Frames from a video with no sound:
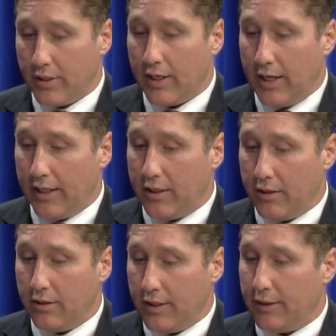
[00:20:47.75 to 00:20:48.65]
I
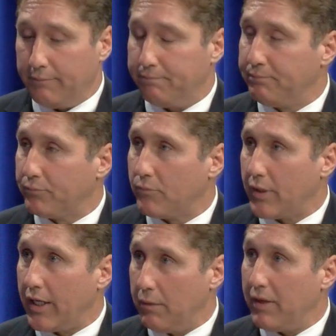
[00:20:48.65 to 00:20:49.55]
can, um,
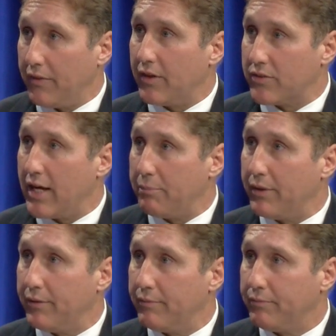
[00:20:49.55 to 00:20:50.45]
I can make things happen.